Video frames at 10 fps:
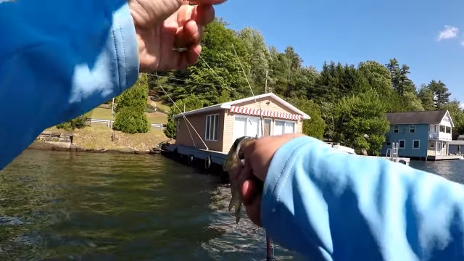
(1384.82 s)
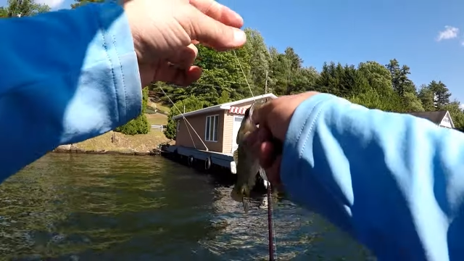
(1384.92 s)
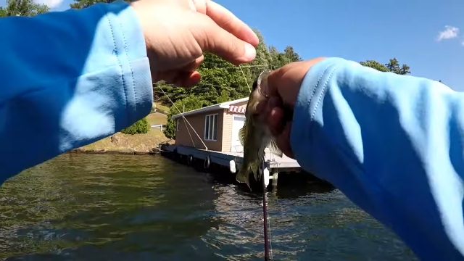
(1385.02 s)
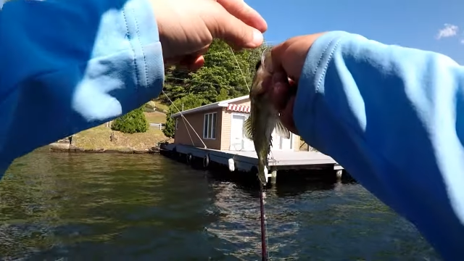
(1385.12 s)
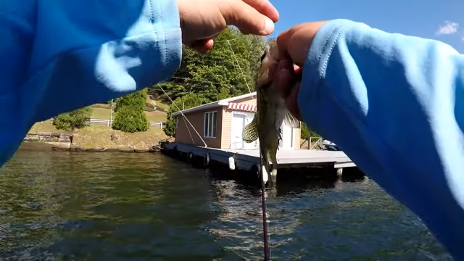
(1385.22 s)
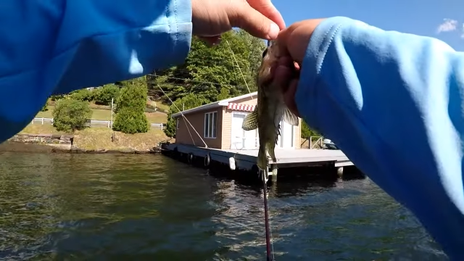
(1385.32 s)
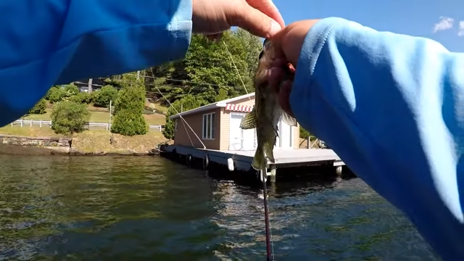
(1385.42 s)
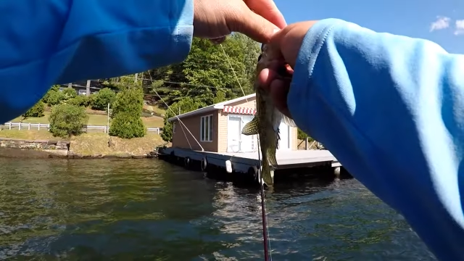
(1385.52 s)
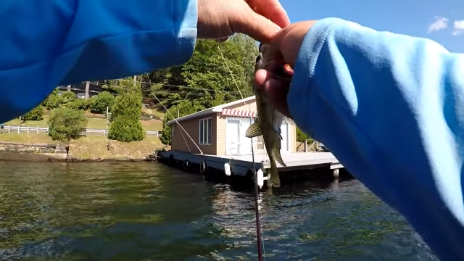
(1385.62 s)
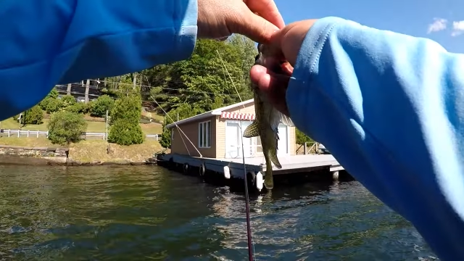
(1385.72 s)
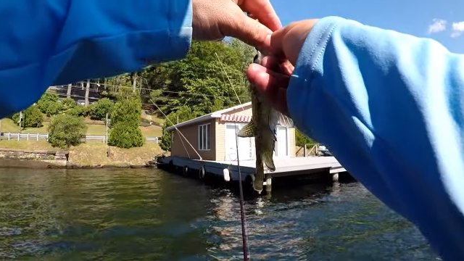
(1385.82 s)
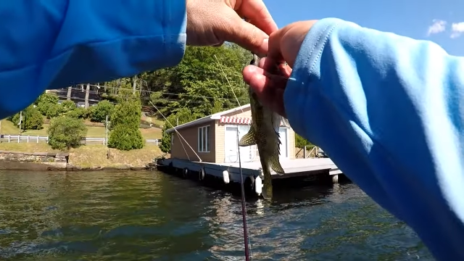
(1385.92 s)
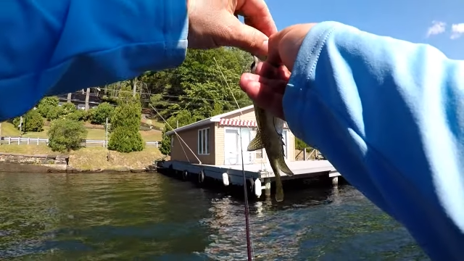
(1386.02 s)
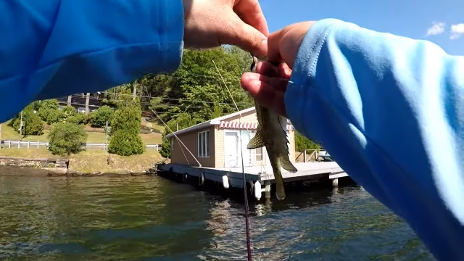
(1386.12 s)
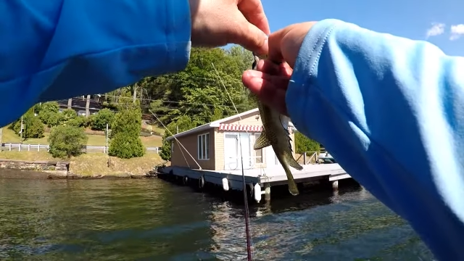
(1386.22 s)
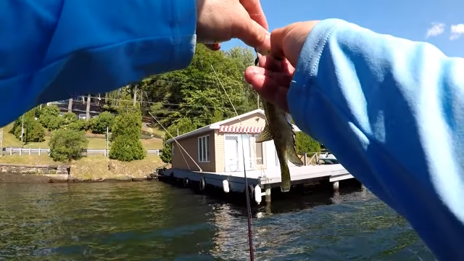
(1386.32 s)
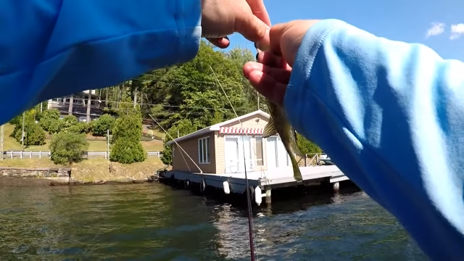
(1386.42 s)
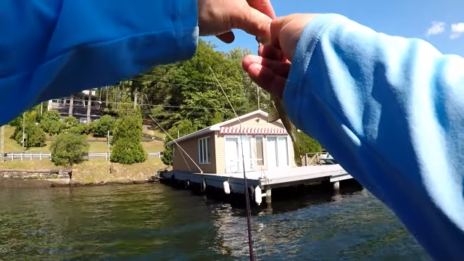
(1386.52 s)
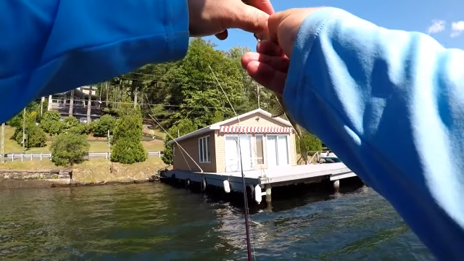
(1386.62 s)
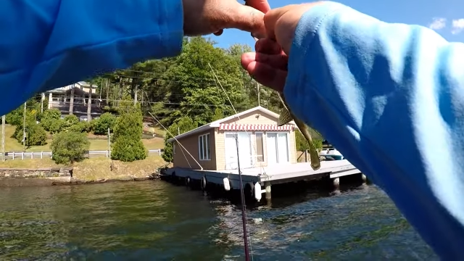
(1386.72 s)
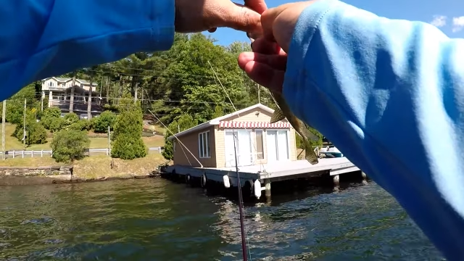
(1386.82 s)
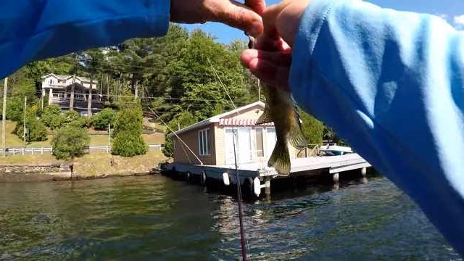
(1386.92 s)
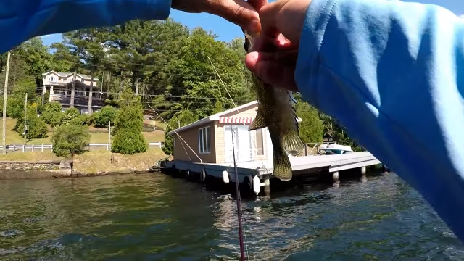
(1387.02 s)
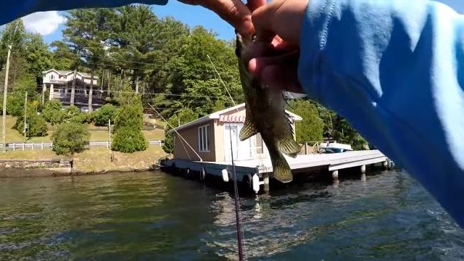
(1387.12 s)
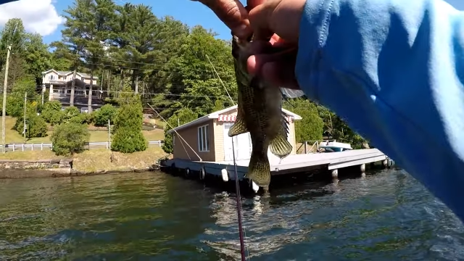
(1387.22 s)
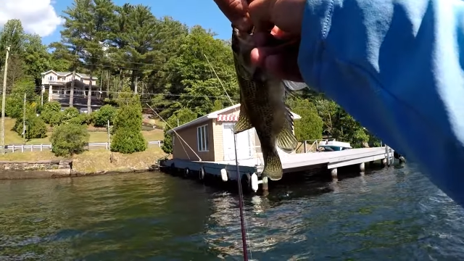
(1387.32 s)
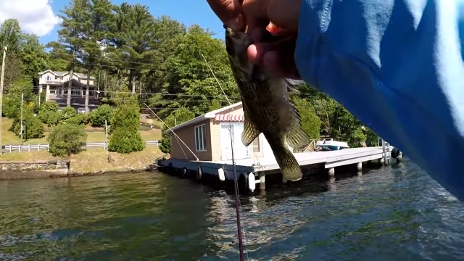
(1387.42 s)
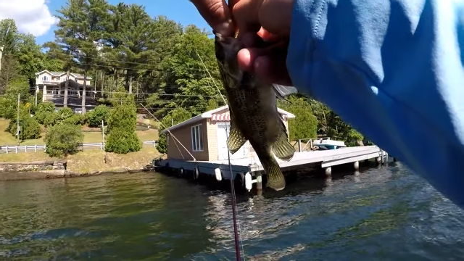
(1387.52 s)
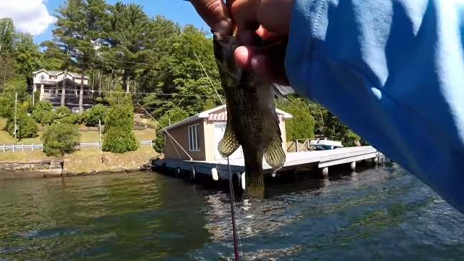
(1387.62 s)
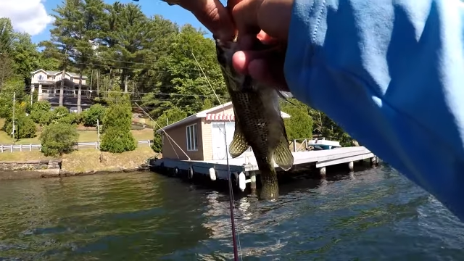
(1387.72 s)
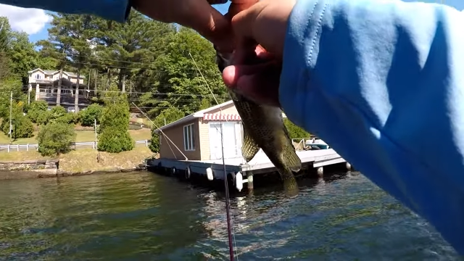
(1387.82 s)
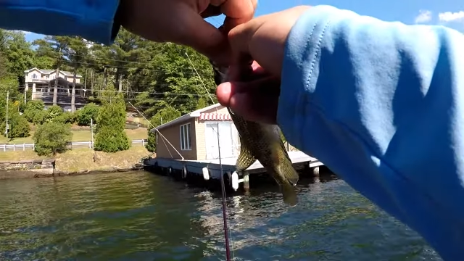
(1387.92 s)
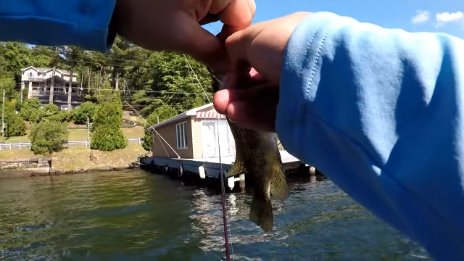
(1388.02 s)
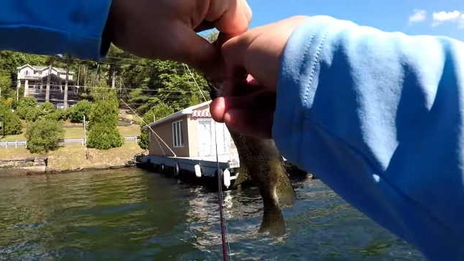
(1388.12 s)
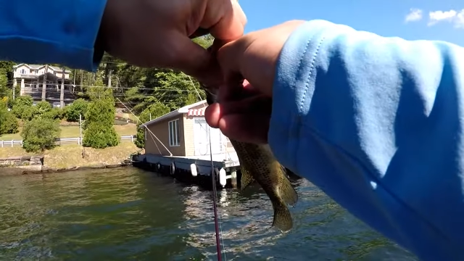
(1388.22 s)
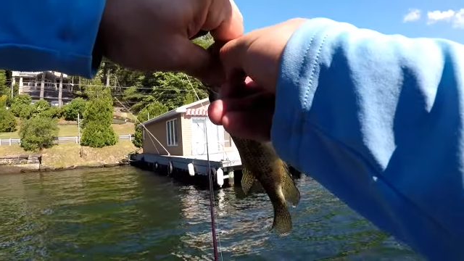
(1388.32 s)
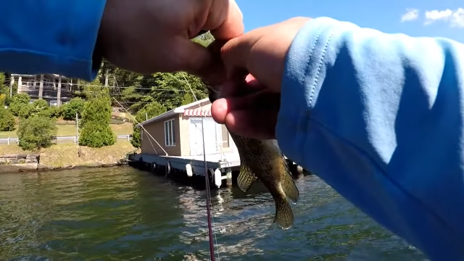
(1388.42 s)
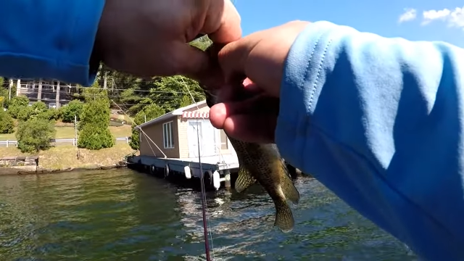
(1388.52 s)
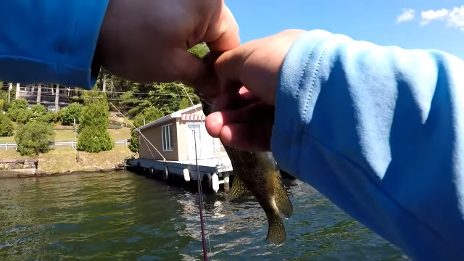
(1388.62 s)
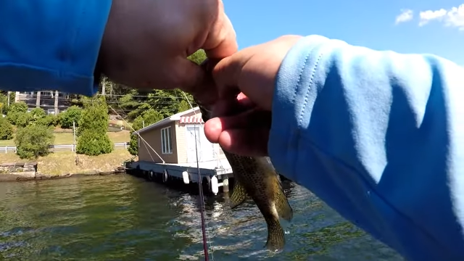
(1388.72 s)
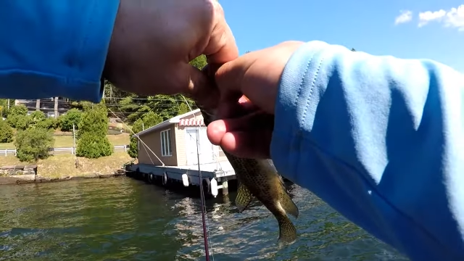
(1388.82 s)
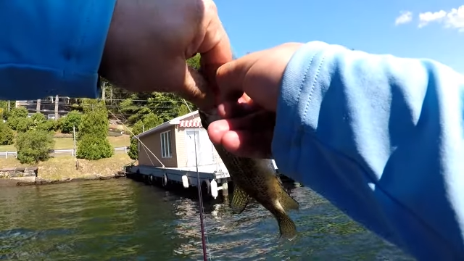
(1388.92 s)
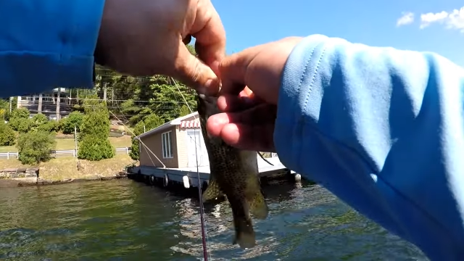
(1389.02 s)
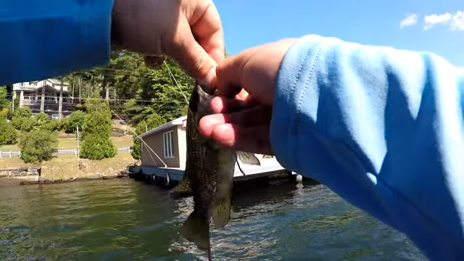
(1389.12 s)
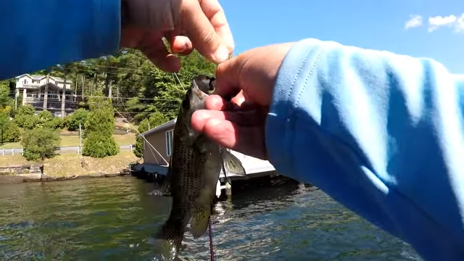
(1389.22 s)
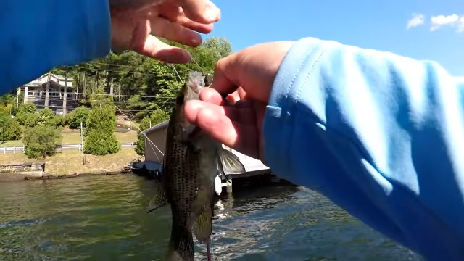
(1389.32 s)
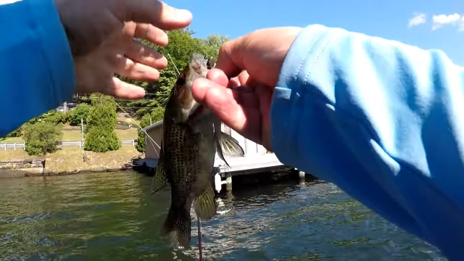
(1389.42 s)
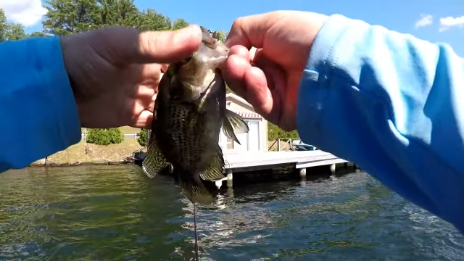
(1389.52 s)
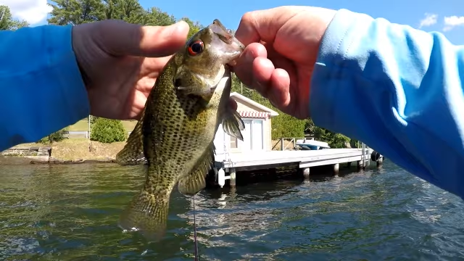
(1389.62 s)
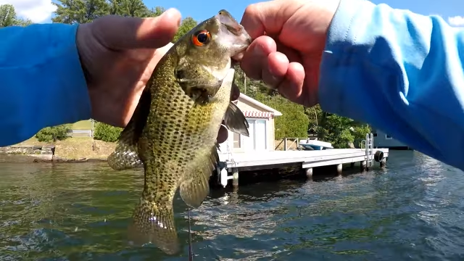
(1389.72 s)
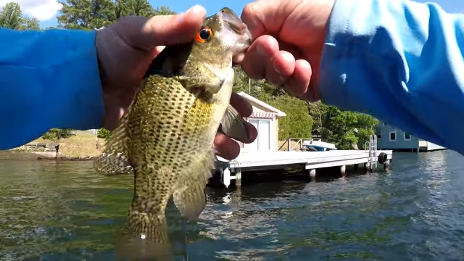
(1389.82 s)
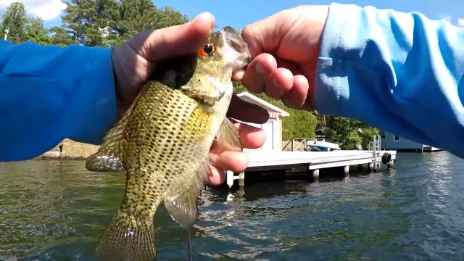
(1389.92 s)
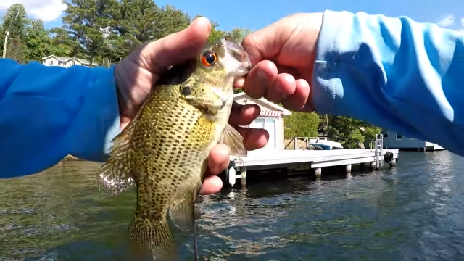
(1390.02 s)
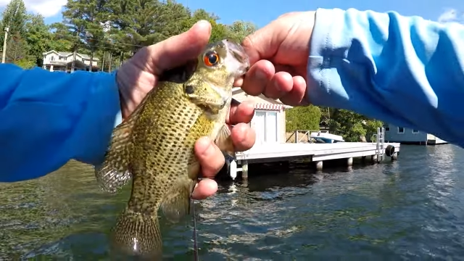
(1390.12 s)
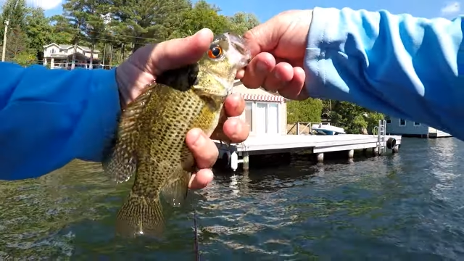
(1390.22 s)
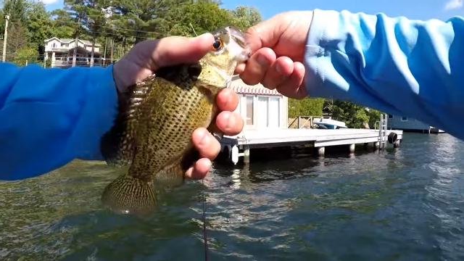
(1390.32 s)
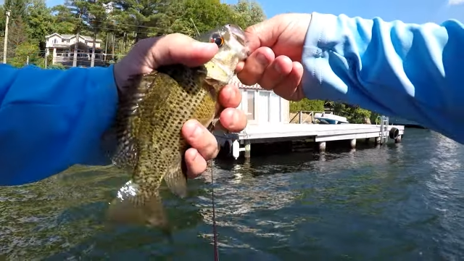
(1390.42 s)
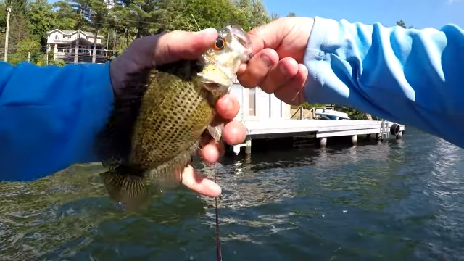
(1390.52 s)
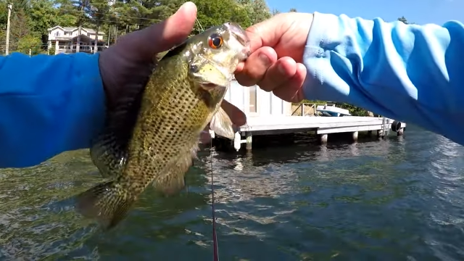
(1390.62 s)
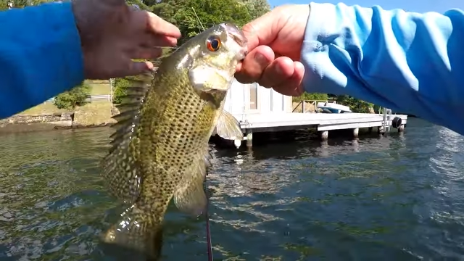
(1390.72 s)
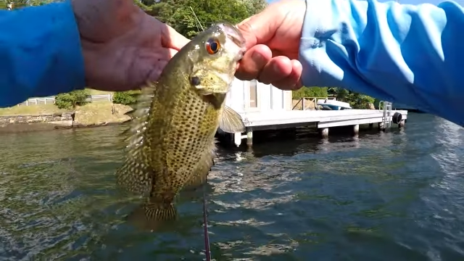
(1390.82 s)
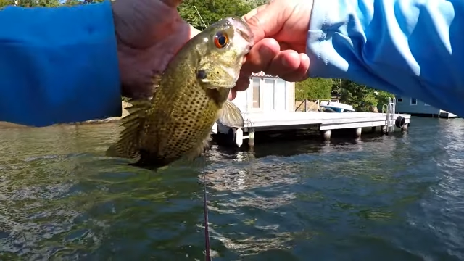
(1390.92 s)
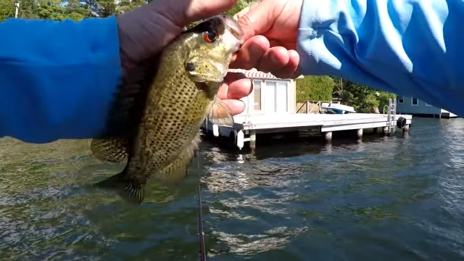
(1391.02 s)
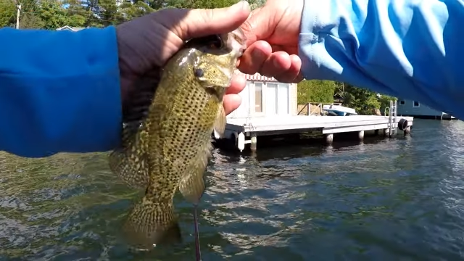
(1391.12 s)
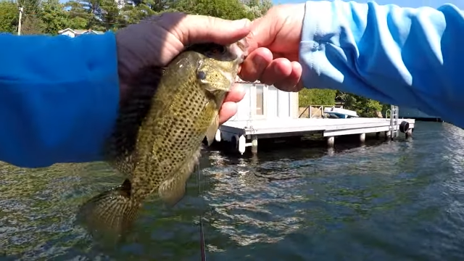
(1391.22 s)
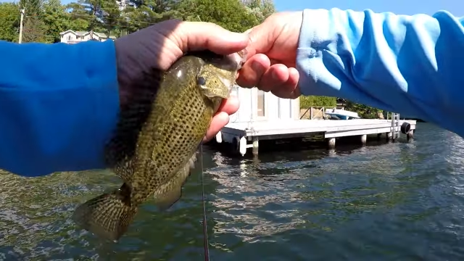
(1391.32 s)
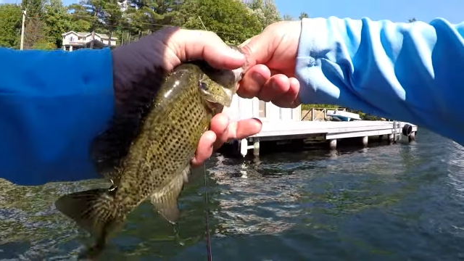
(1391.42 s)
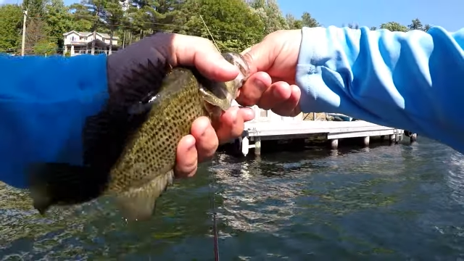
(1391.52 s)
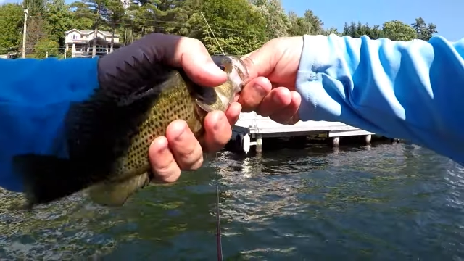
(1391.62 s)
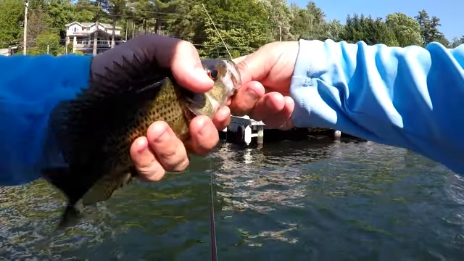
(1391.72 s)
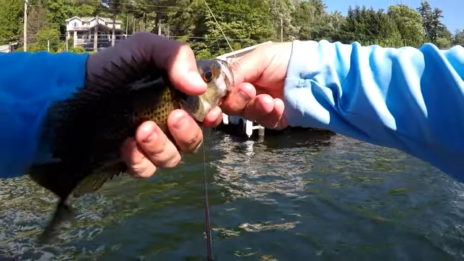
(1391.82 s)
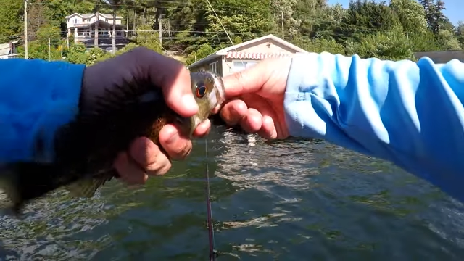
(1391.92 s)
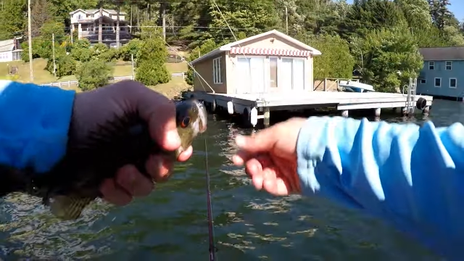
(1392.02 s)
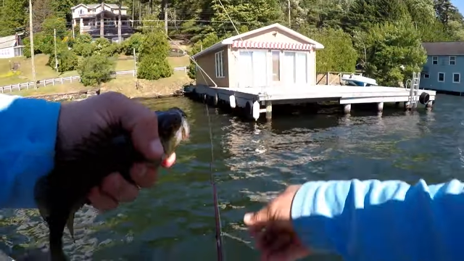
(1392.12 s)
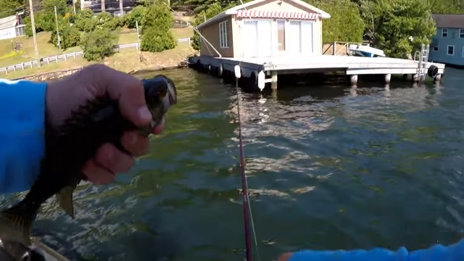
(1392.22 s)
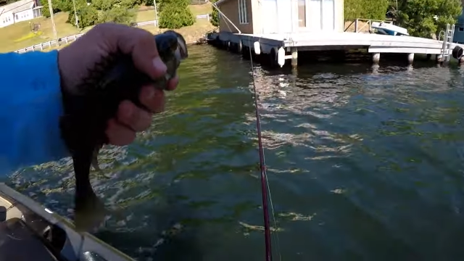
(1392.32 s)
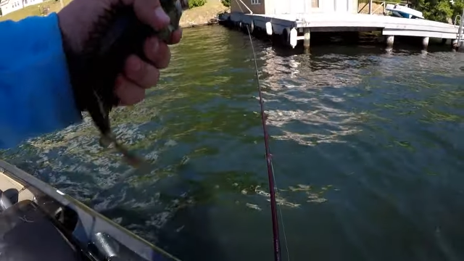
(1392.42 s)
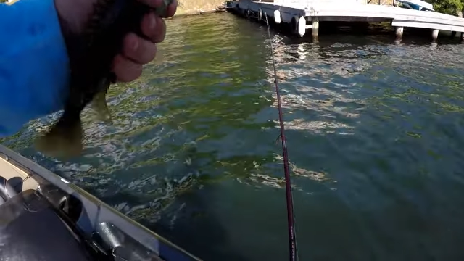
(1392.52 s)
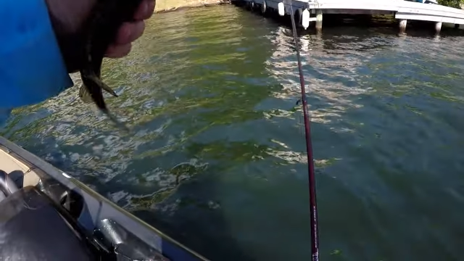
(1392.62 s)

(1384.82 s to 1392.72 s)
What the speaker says: [unreadable: no face in view]